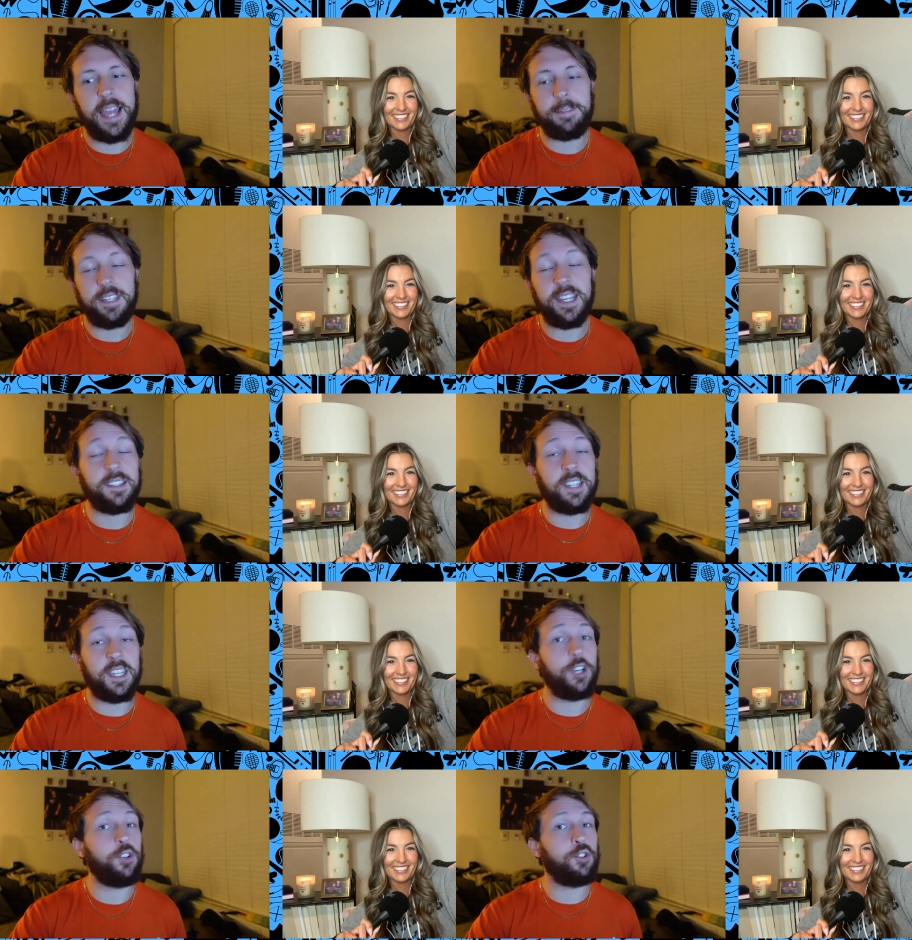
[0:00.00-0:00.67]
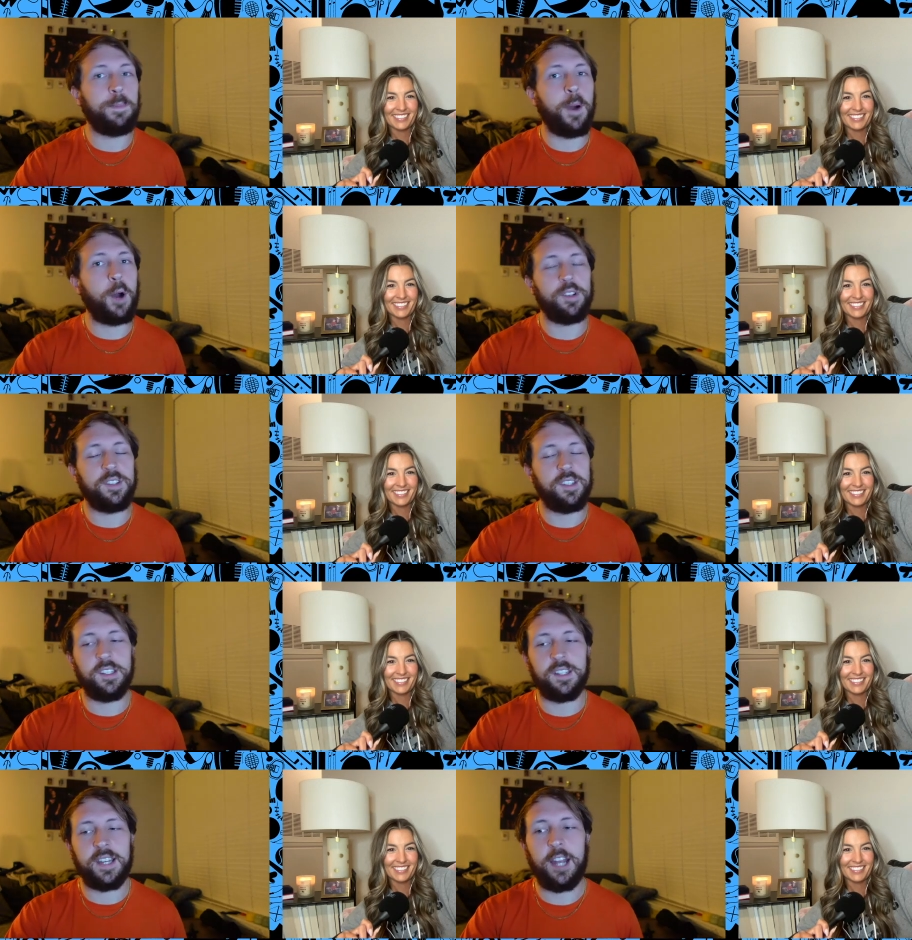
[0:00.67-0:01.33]
Speaker 1: He gets a huge bonus in
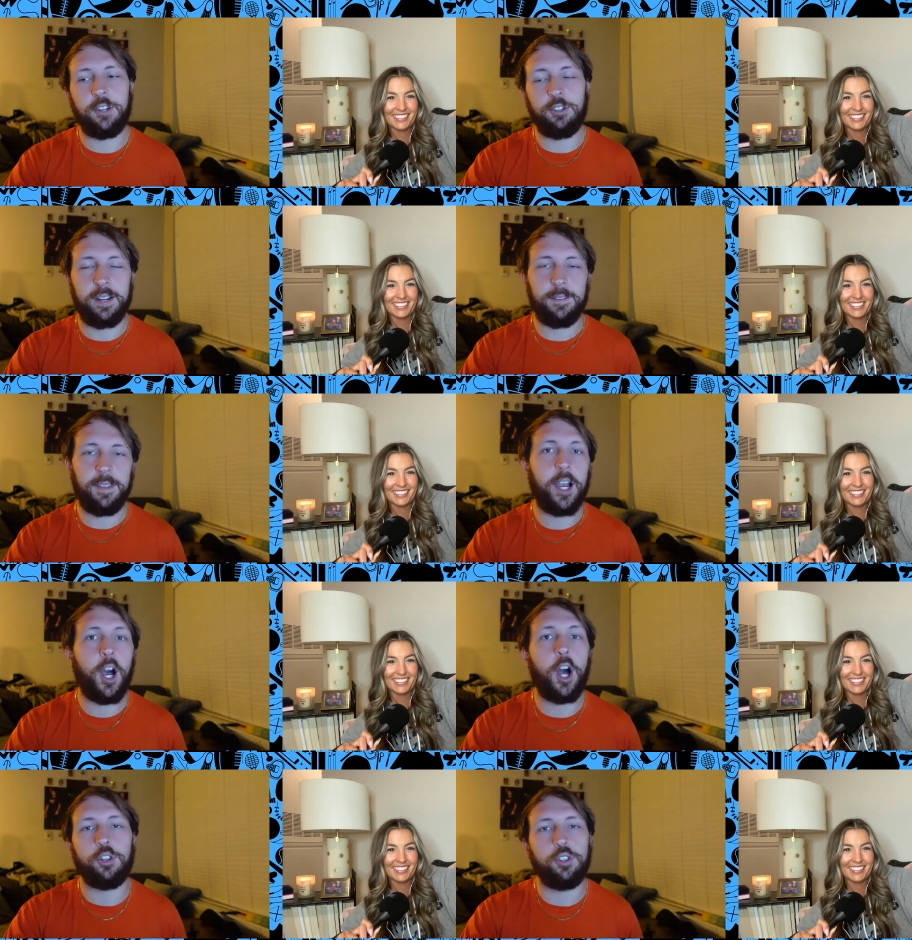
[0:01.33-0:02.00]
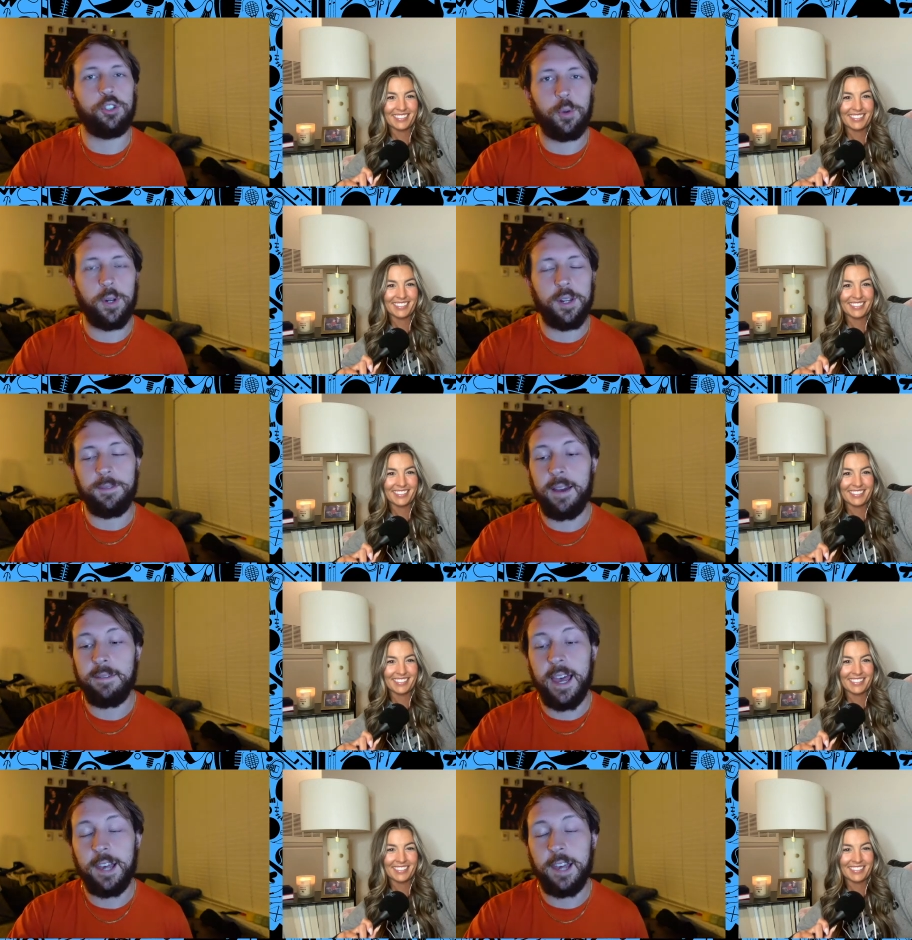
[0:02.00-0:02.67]
his contract, like
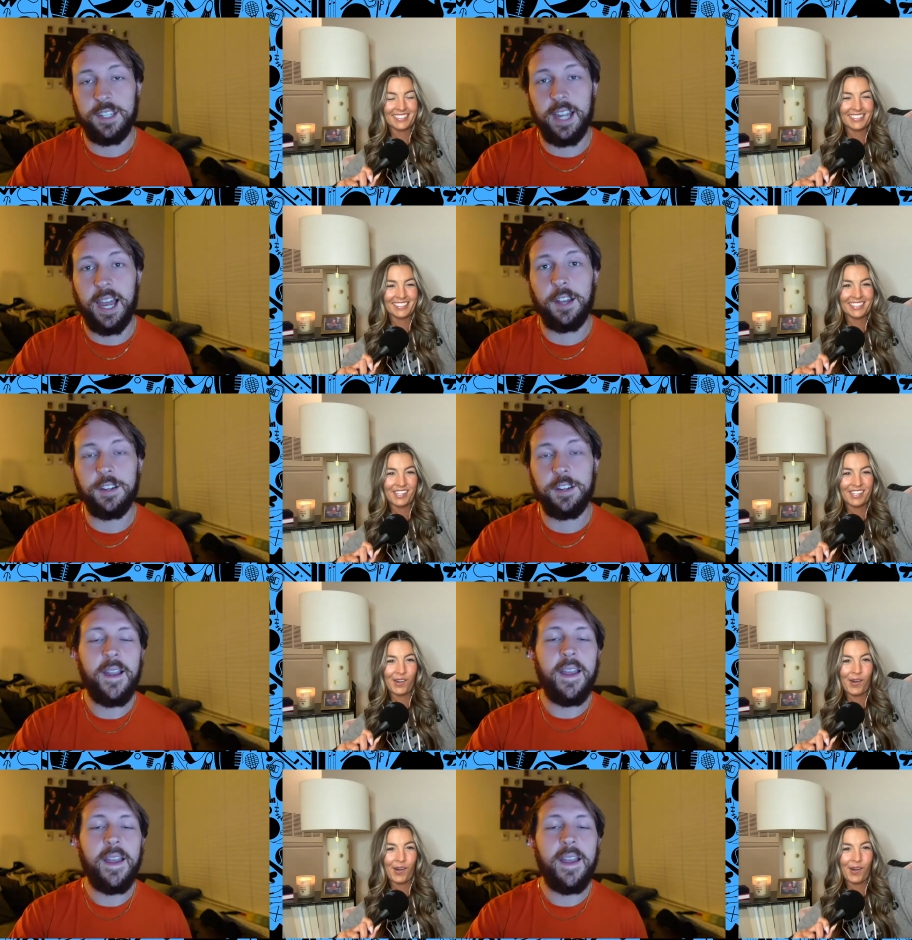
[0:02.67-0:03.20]
$125,000.